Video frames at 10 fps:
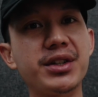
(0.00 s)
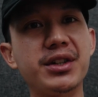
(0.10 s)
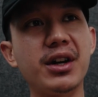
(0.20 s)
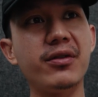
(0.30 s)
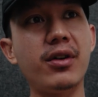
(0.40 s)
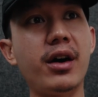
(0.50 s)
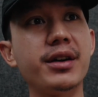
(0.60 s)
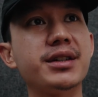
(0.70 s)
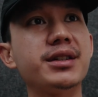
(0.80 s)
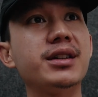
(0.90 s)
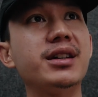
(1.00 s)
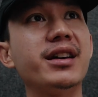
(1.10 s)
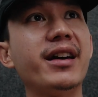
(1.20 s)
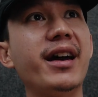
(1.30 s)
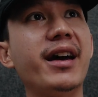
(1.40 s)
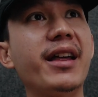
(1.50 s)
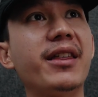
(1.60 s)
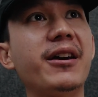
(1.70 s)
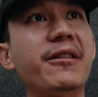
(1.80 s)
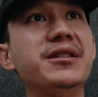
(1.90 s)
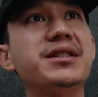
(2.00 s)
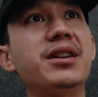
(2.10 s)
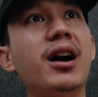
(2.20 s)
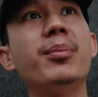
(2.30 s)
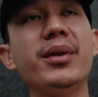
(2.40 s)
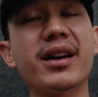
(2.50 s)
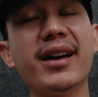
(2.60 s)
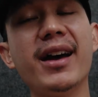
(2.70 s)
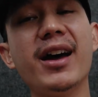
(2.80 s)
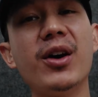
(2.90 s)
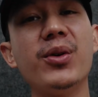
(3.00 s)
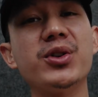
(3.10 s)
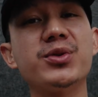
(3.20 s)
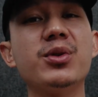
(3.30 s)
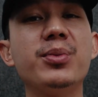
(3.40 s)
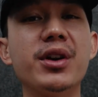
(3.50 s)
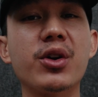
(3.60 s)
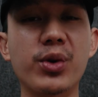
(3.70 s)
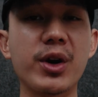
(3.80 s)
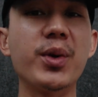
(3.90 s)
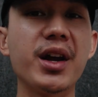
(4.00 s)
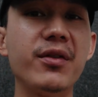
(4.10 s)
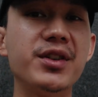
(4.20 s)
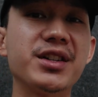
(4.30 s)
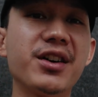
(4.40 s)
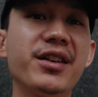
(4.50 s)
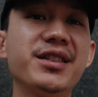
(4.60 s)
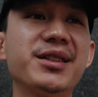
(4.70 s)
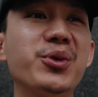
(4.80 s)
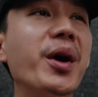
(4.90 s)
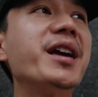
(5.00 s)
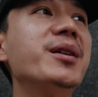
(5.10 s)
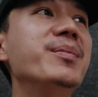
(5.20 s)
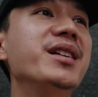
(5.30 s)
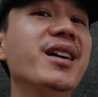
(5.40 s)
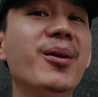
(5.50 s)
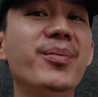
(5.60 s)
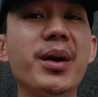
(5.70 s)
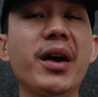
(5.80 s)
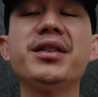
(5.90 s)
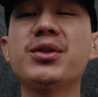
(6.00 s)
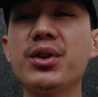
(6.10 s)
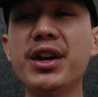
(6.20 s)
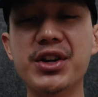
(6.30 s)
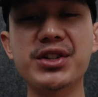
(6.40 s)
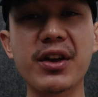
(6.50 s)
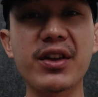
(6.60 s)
stuff, honestly, and I think this topic will be a great way of just honestly waking me up, because it's a really interesting